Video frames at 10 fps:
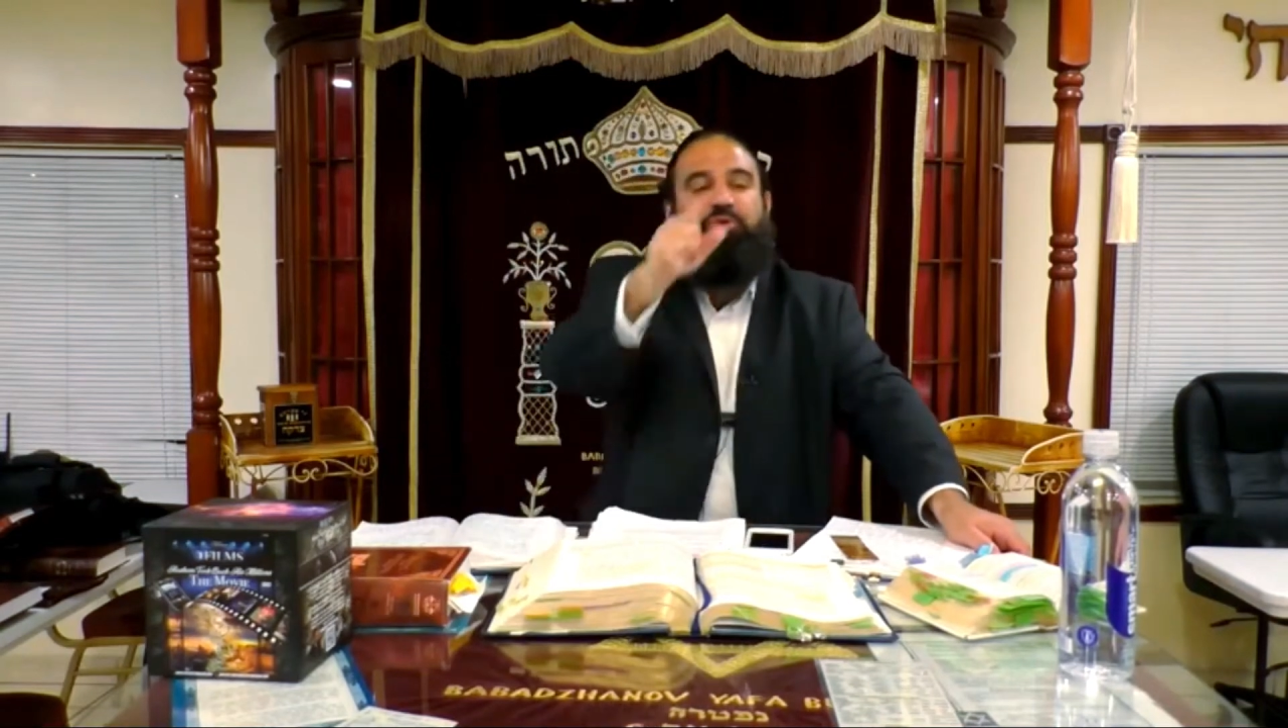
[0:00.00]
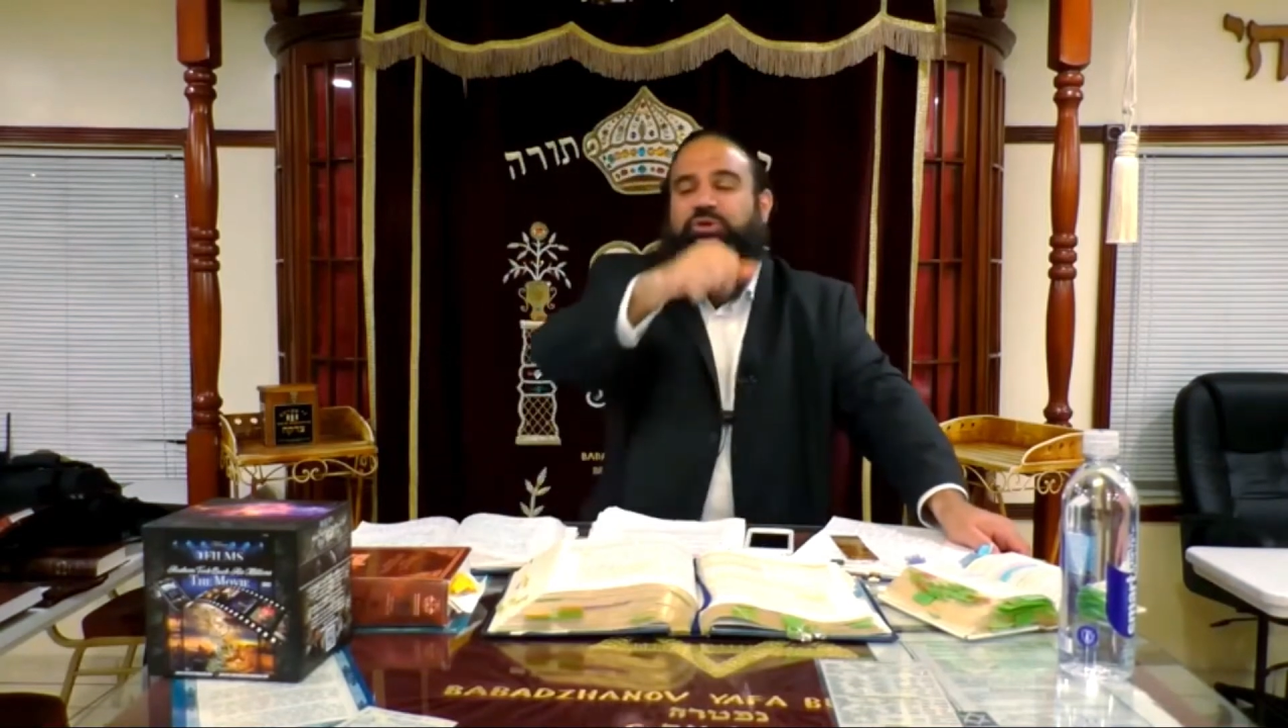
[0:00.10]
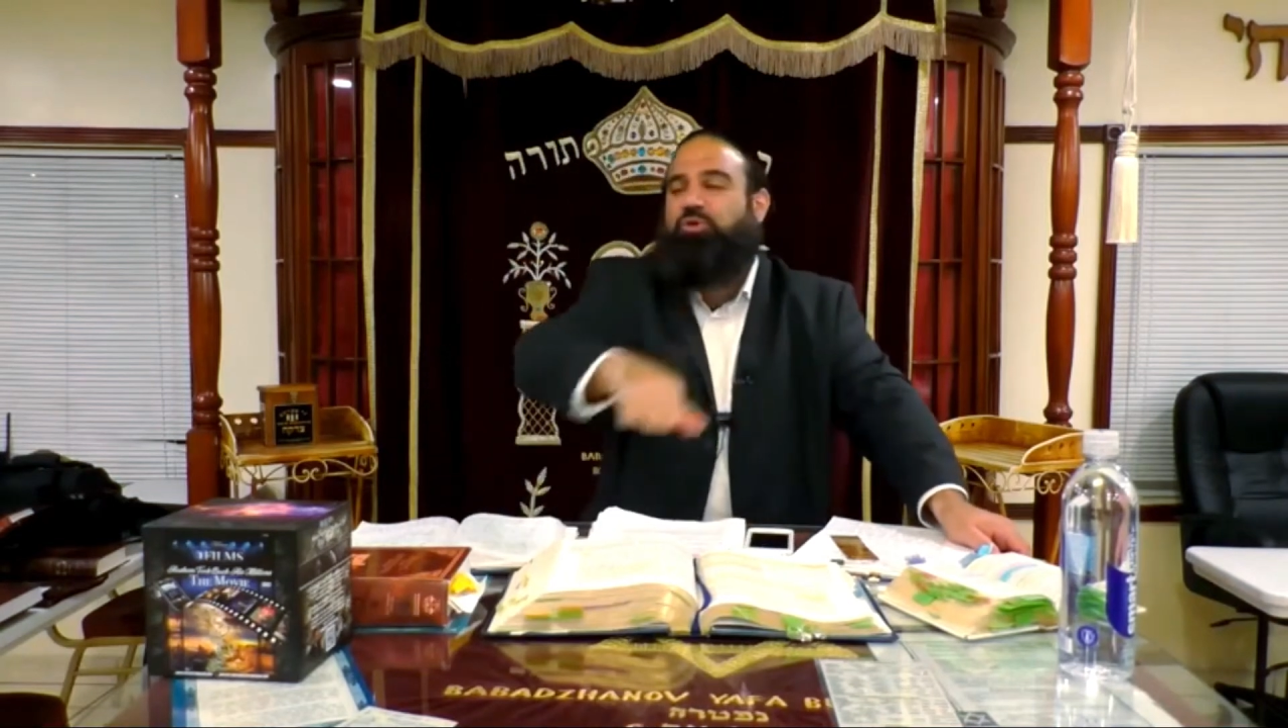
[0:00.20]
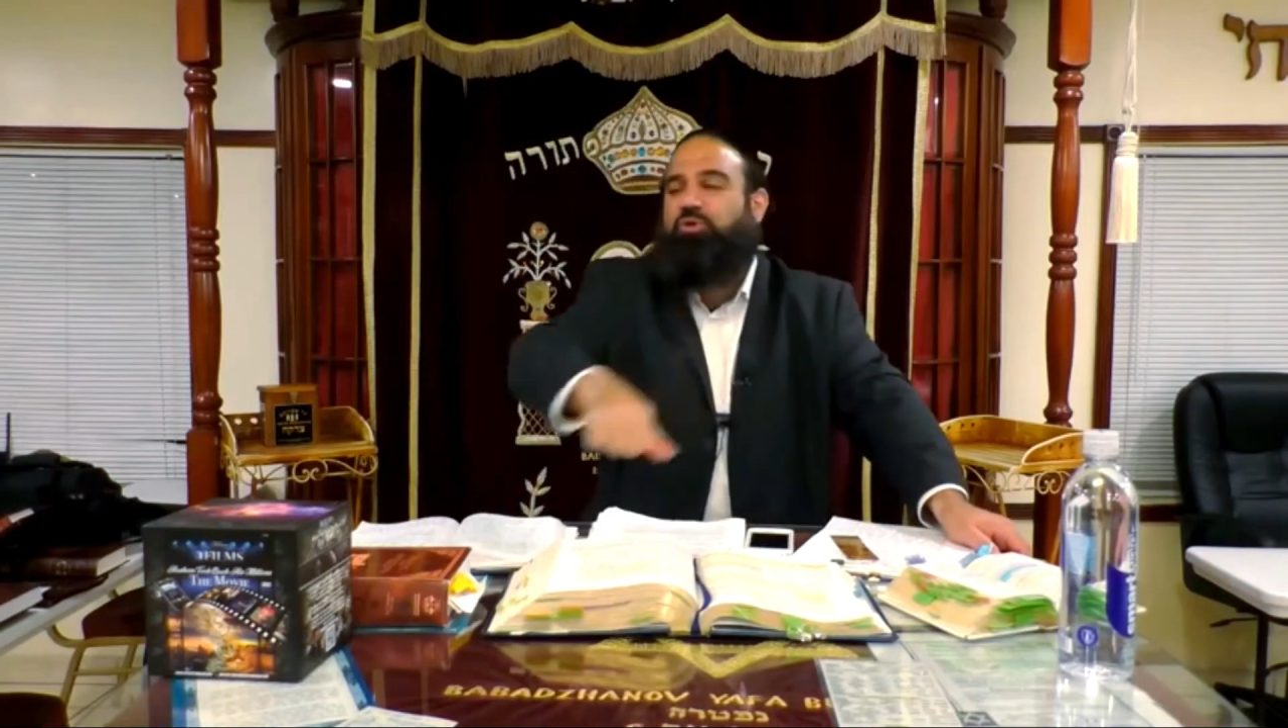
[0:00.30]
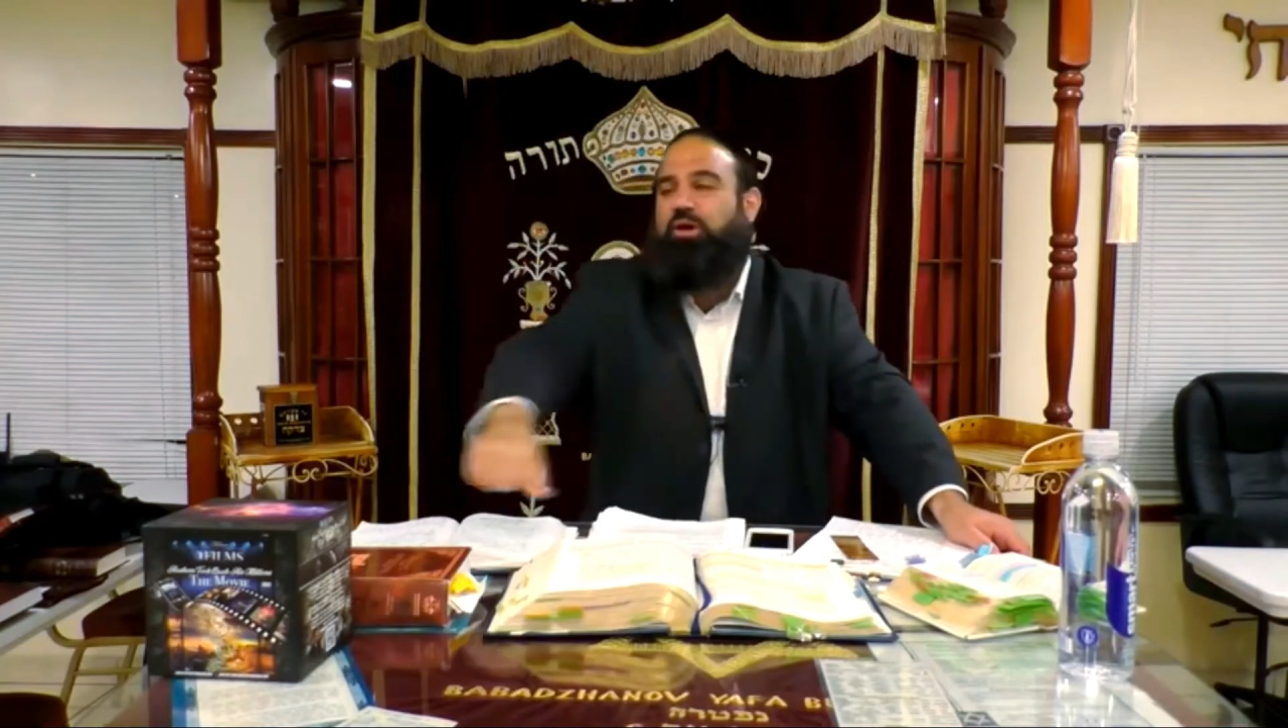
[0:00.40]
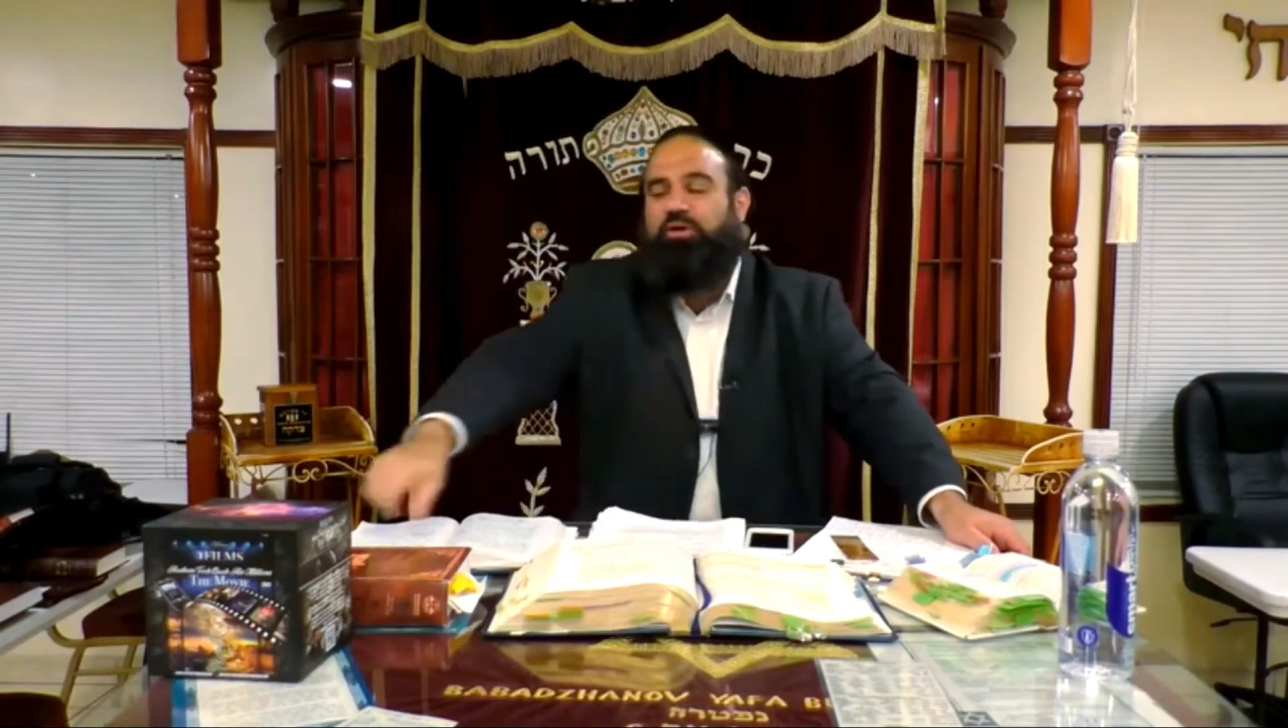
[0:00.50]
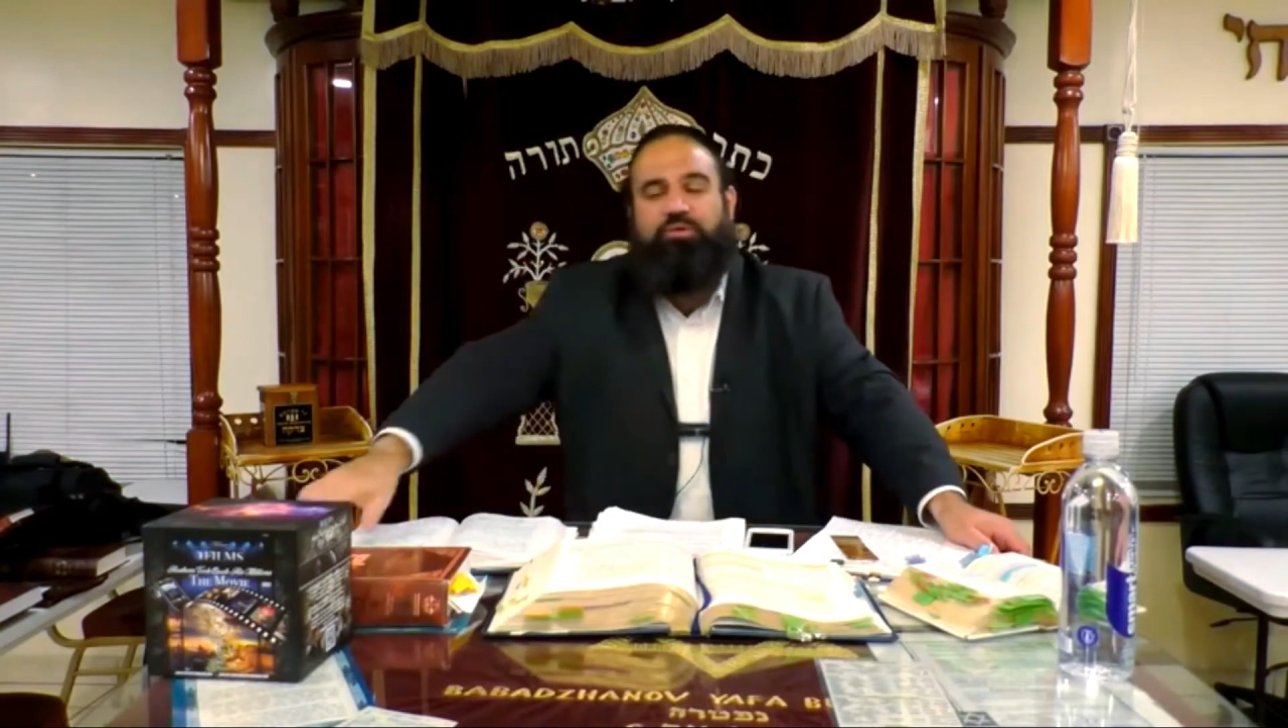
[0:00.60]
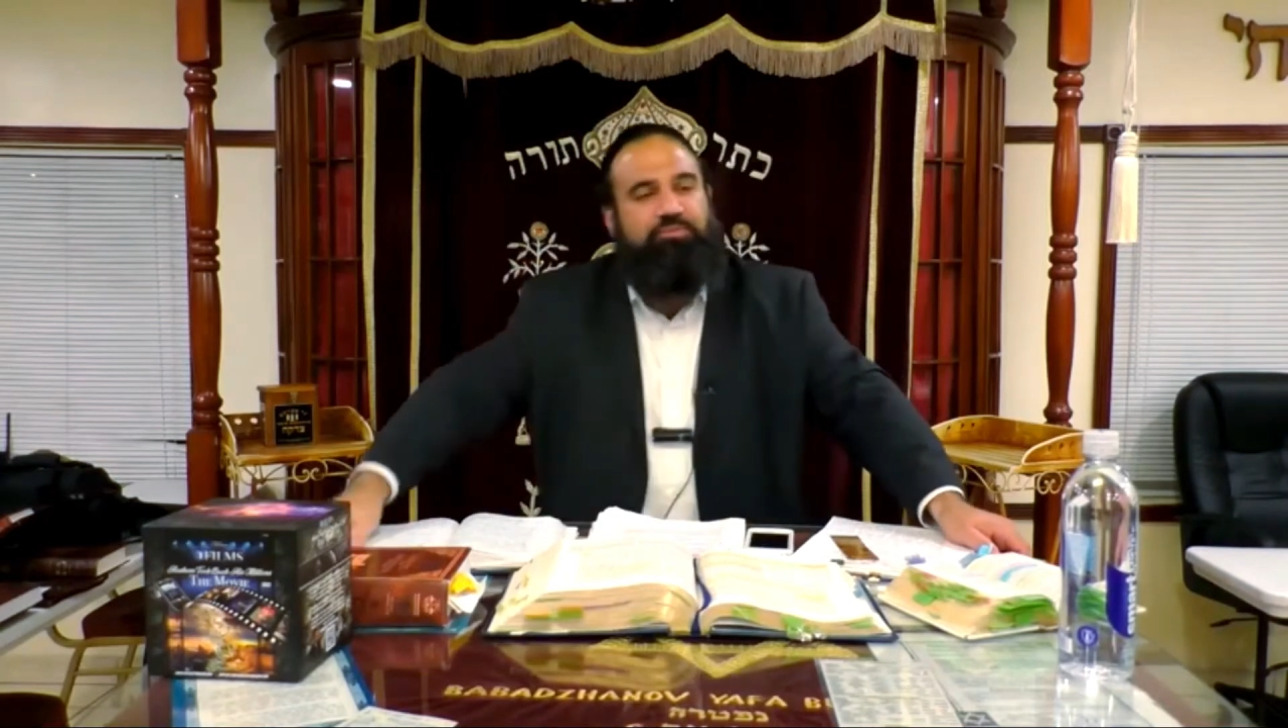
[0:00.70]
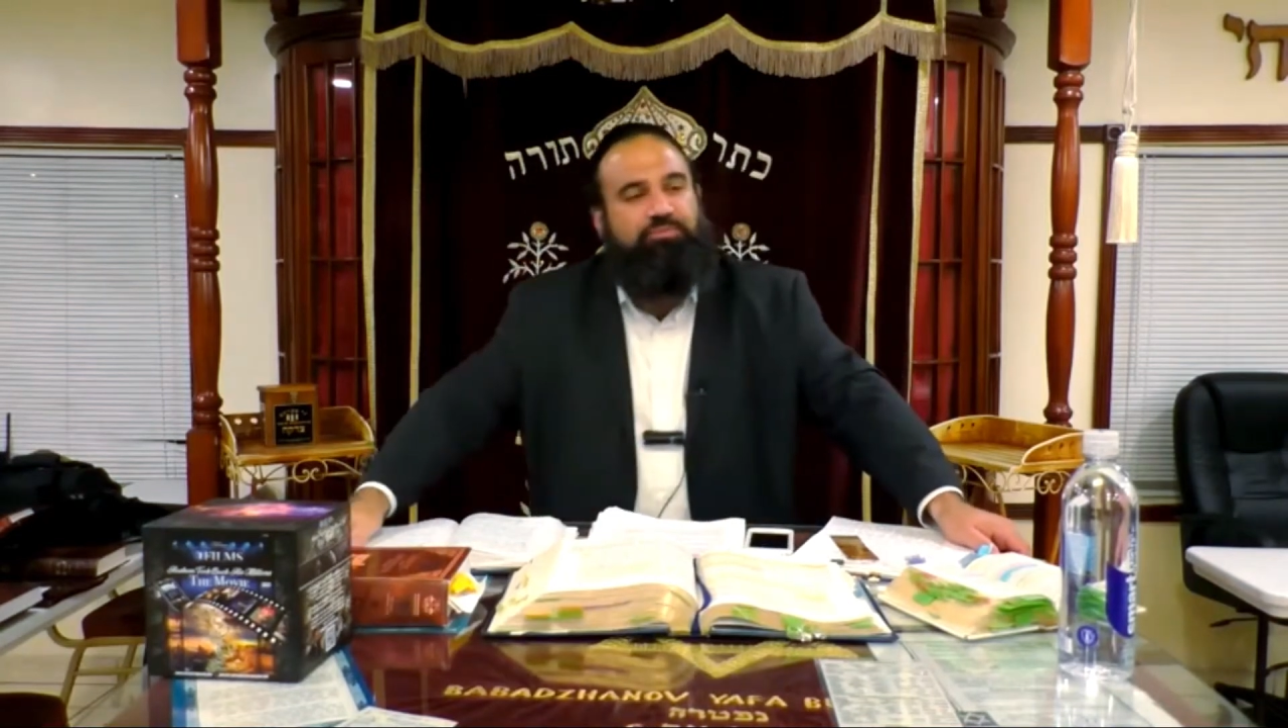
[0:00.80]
learning Torah.